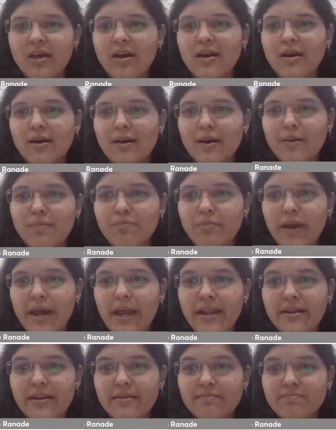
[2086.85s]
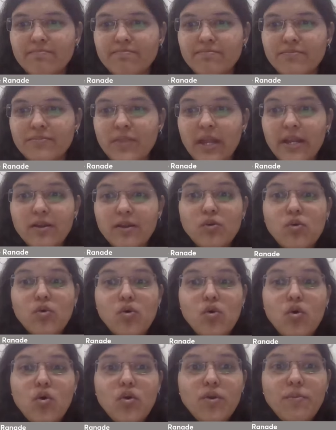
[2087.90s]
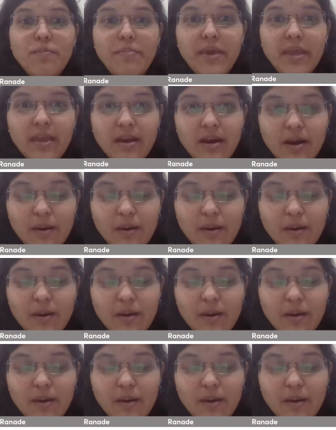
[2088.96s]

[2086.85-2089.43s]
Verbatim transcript: And that could be